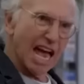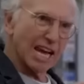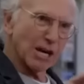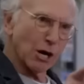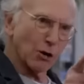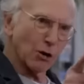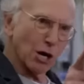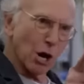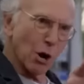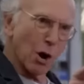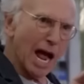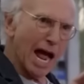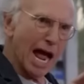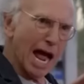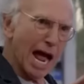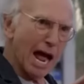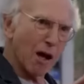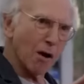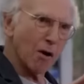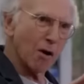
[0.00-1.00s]
I don't know
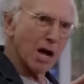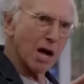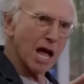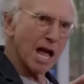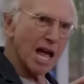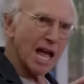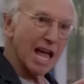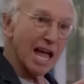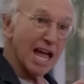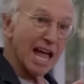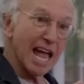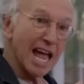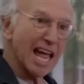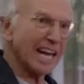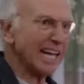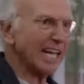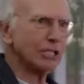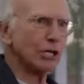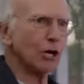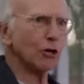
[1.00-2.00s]
how,
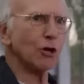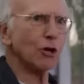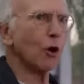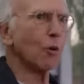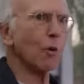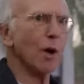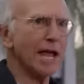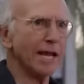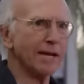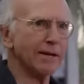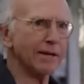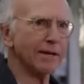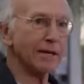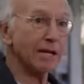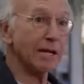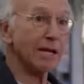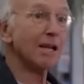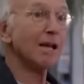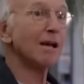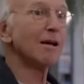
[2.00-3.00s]
and I don't know
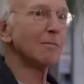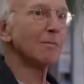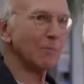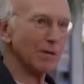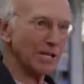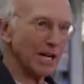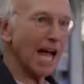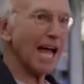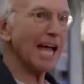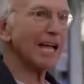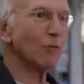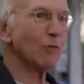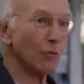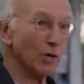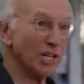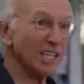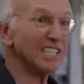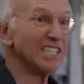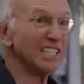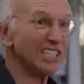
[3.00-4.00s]
when, but I
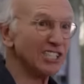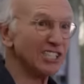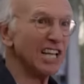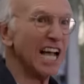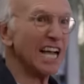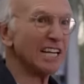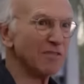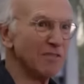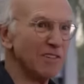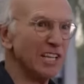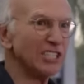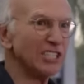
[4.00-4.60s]
will exact